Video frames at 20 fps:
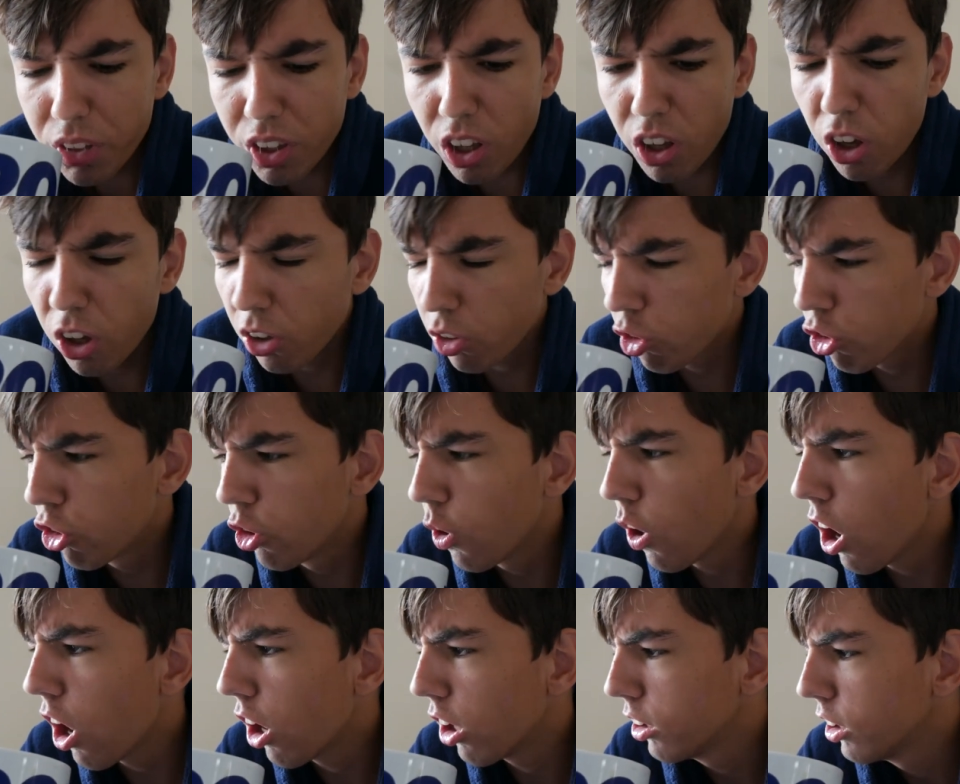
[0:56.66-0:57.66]
Oh, it's too
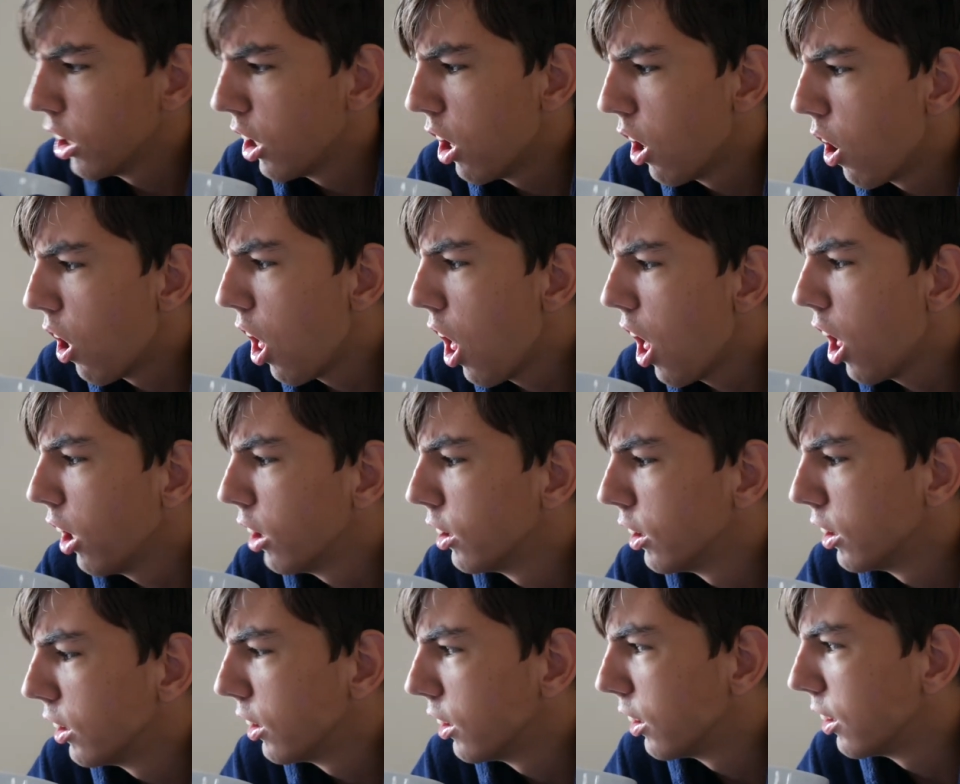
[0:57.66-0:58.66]
hot. Ah!
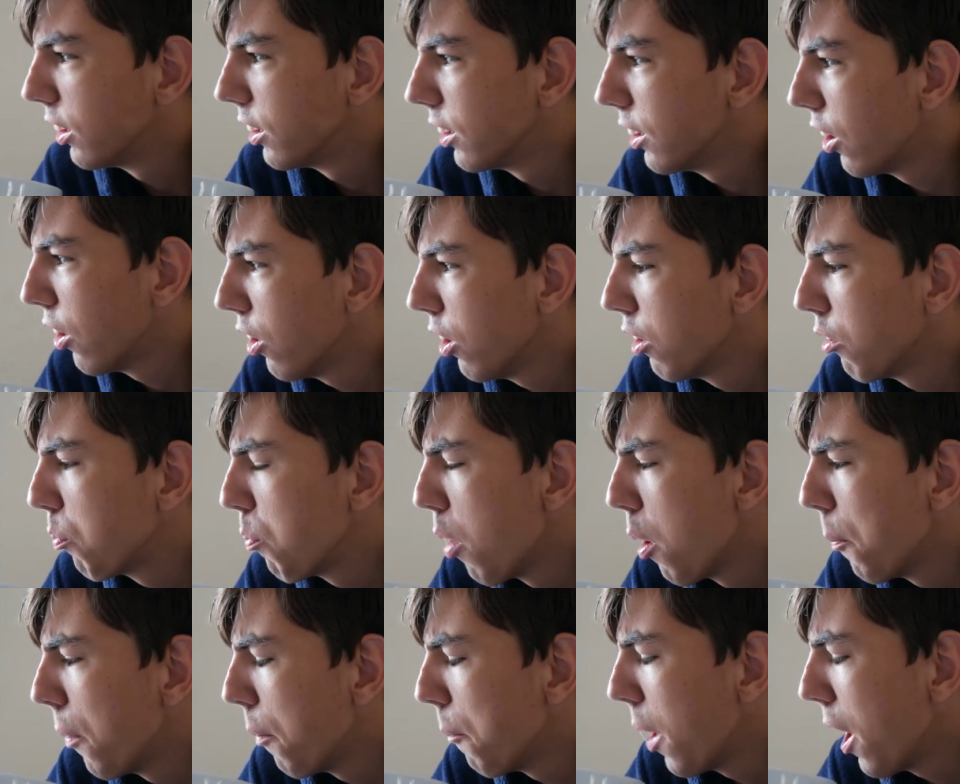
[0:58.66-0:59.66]
Oh, it's
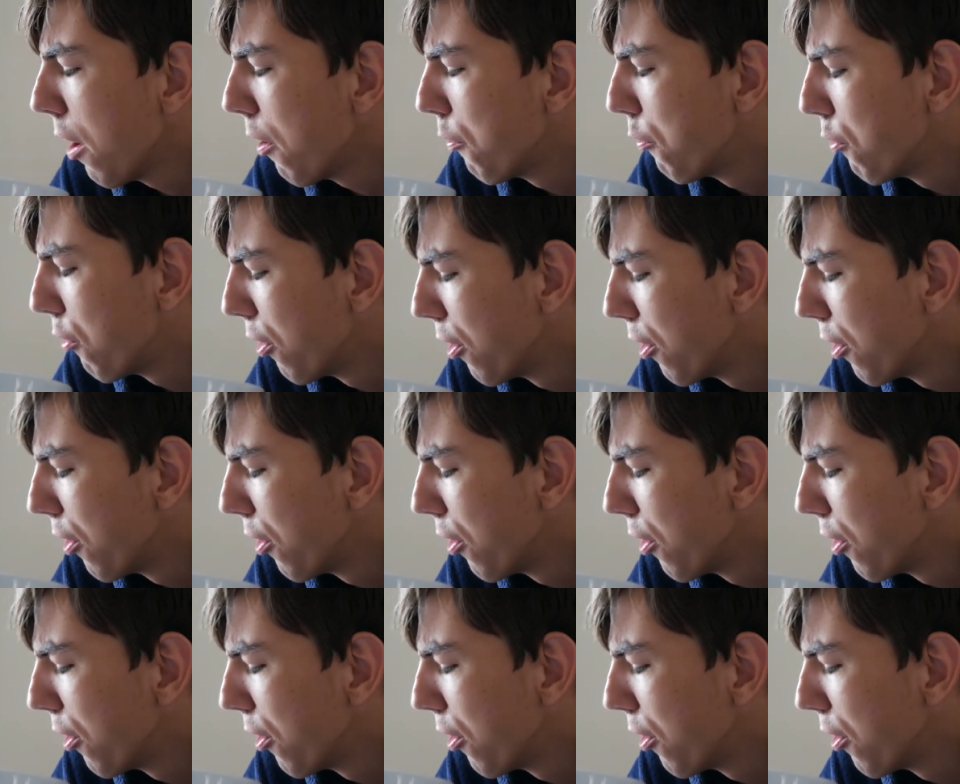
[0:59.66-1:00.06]
burnt my mouth.